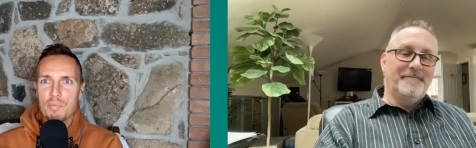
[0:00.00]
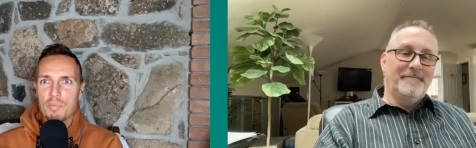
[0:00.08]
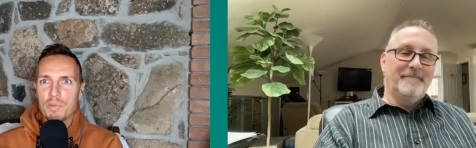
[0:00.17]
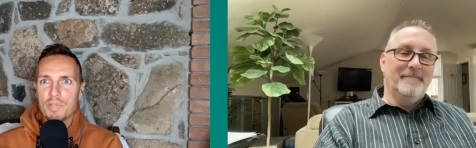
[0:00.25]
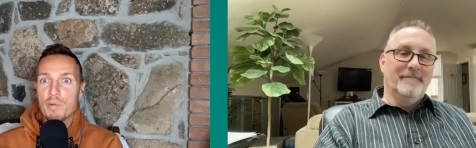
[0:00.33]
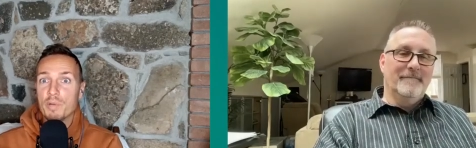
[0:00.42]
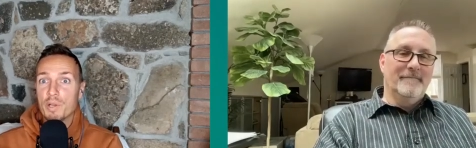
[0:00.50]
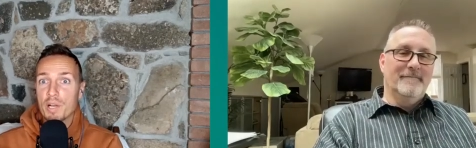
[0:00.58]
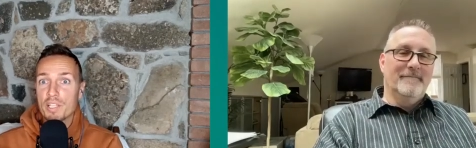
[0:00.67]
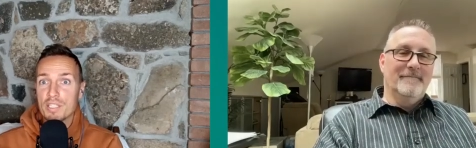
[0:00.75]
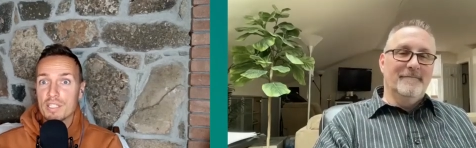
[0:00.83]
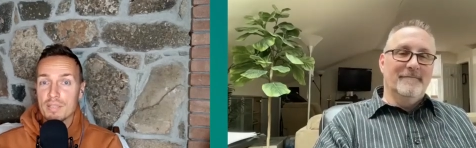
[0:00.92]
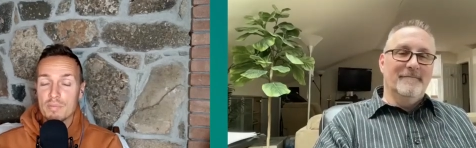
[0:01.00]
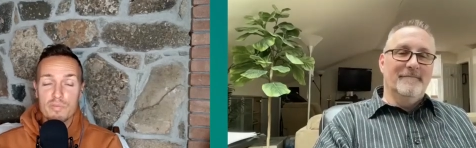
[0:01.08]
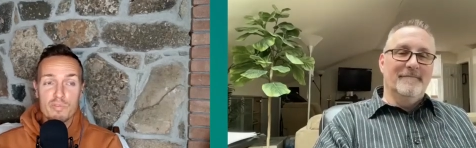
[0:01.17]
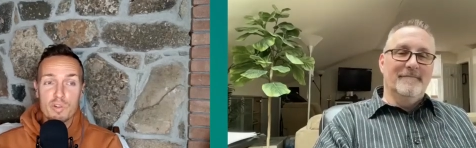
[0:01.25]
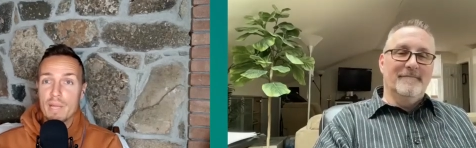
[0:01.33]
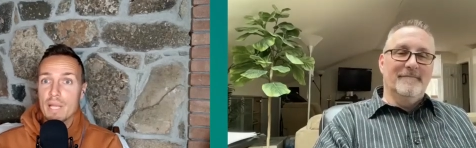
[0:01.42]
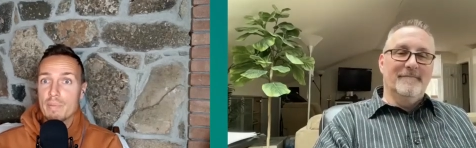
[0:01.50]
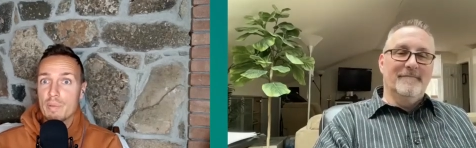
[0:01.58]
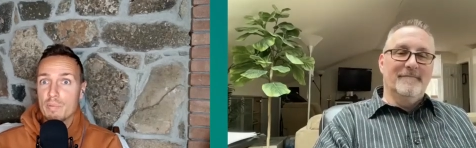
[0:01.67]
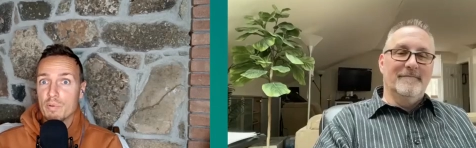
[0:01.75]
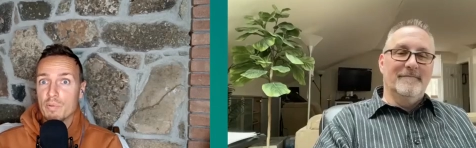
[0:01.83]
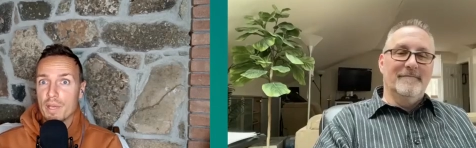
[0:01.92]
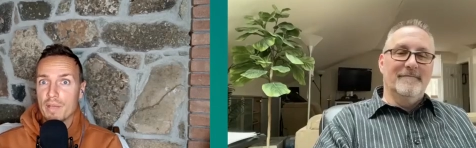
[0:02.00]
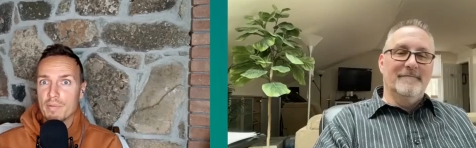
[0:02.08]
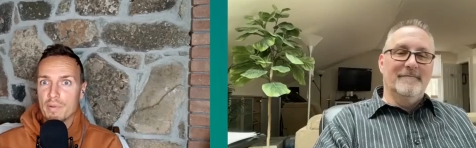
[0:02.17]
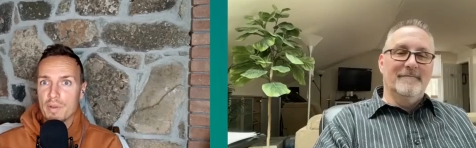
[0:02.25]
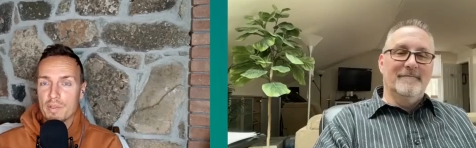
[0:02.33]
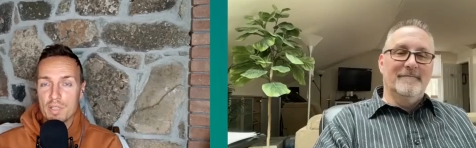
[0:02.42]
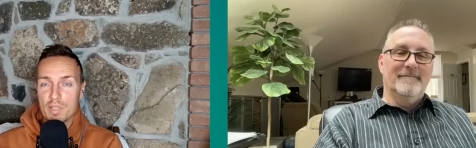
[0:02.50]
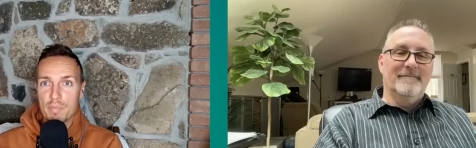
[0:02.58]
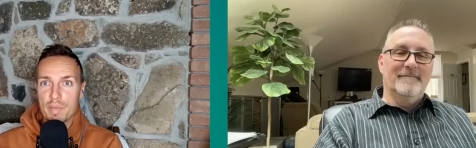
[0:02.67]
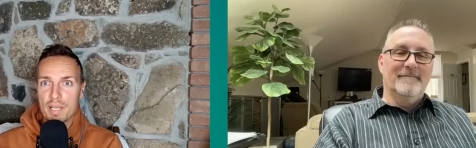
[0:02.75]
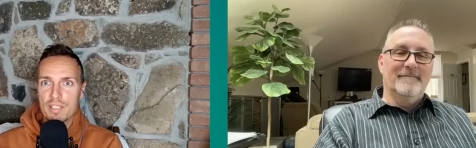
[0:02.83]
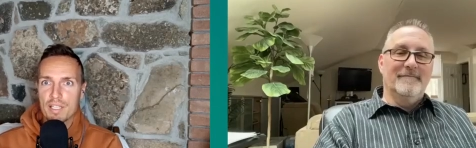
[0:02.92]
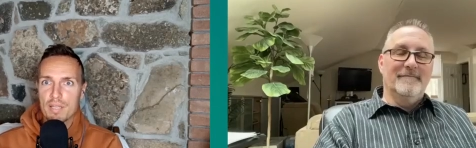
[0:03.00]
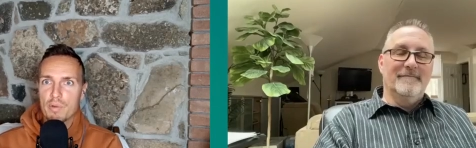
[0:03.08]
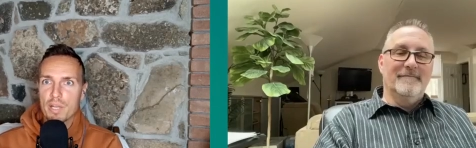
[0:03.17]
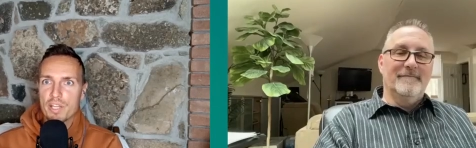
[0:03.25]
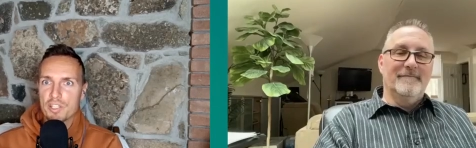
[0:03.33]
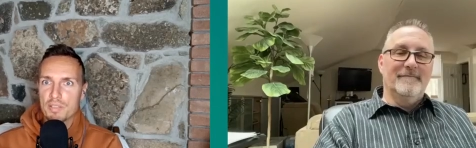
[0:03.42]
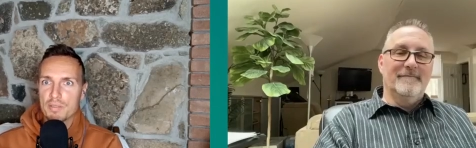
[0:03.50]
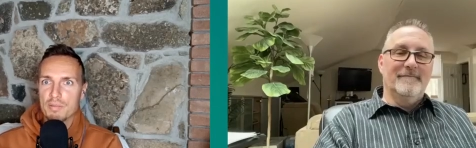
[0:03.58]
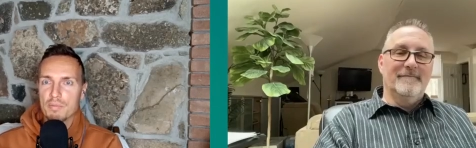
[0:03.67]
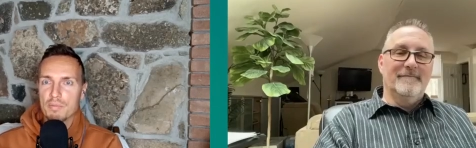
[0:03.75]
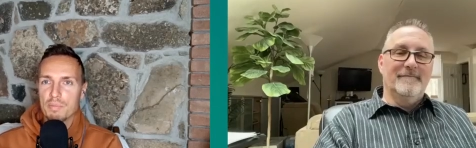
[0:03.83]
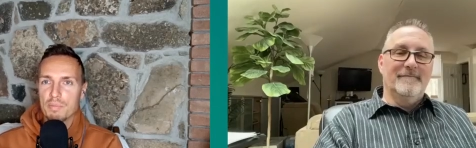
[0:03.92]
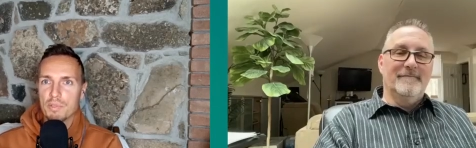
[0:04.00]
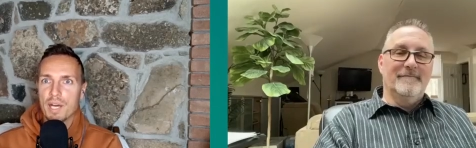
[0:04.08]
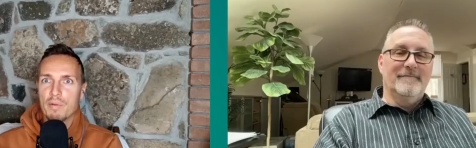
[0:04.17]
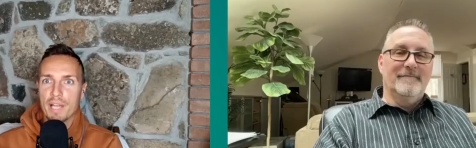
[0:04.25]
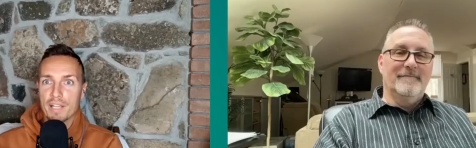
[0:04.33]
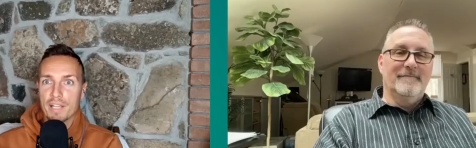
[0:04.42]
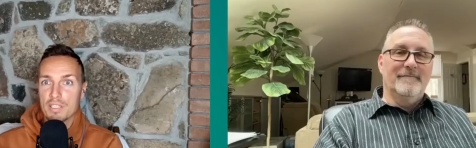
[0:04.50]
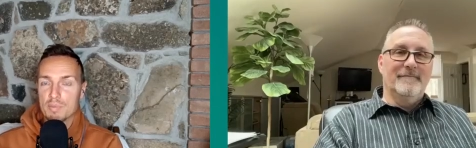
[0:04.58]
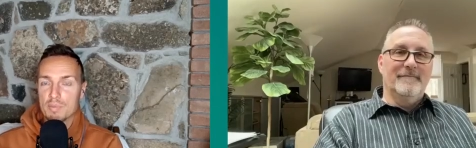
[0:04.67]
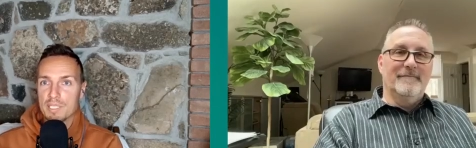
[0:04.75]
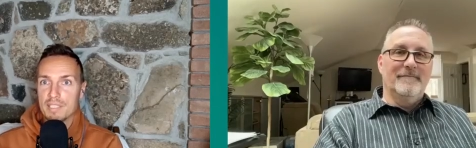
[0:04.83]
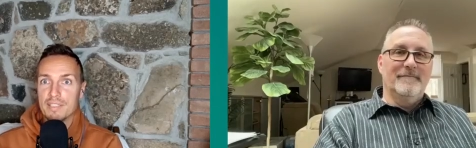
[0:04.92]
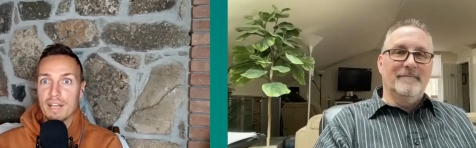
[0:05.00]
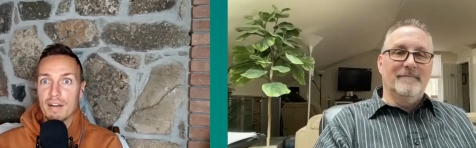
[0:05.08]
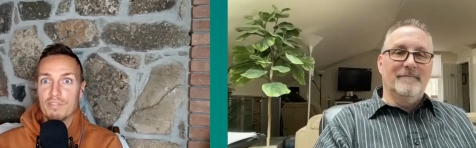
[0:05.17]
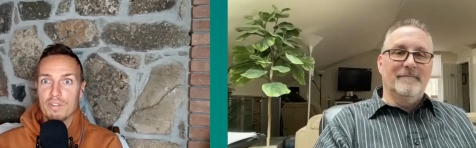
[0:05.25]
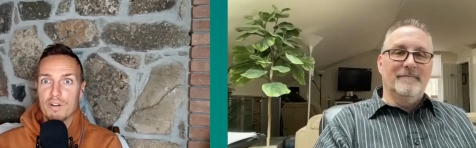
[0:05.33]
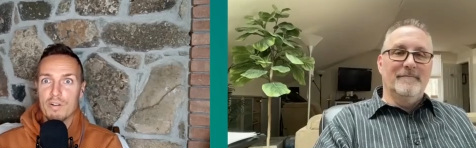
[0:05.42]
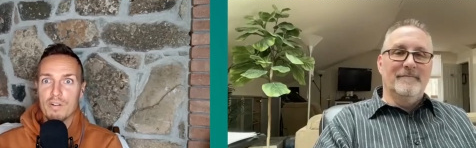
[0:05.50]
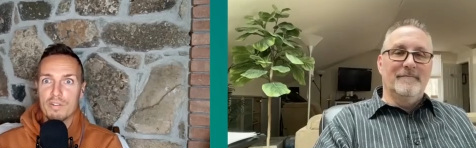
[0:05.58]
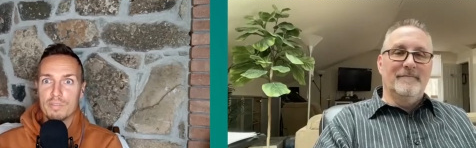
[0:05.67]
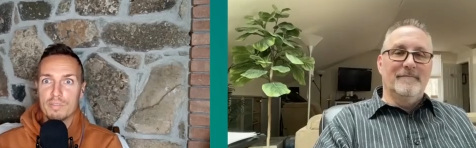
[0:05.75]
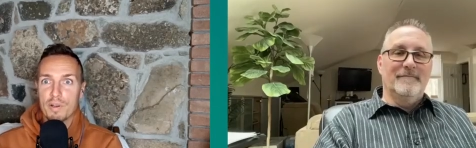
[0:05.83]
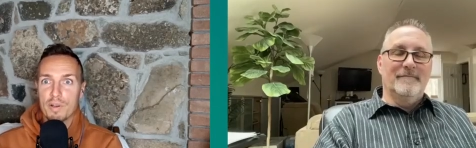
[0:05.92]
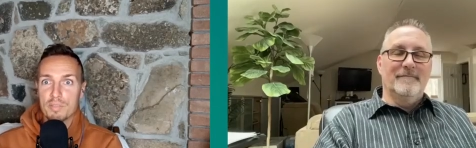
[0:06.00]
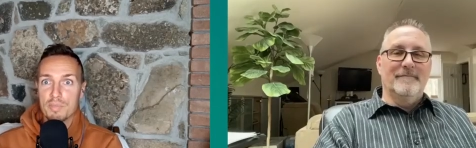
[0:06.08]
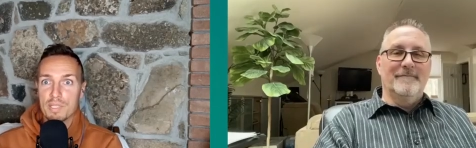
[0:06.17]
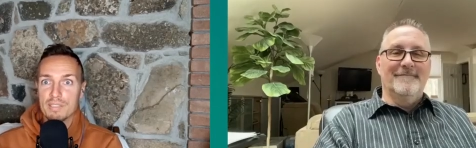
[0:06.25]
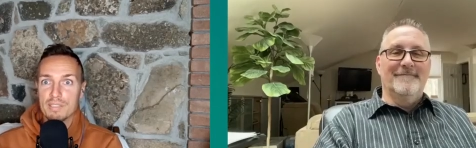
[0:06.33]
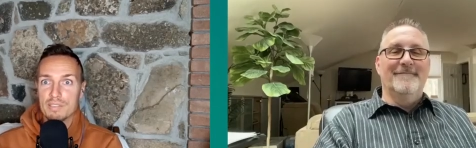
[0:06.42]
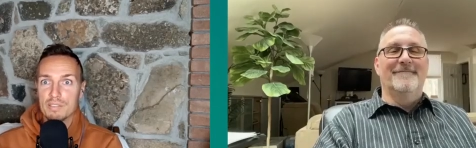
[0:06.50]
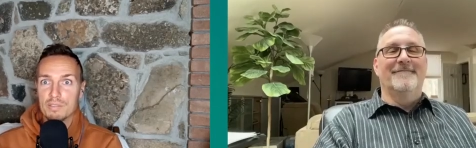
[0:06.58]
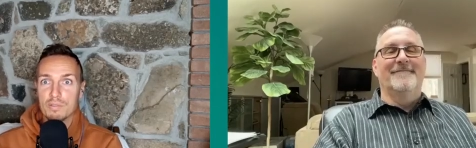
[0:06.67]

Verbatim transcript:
Speaker 1: But that would actually, for many people, then is a big celebration. But that would actually be the downfall of the possibility to,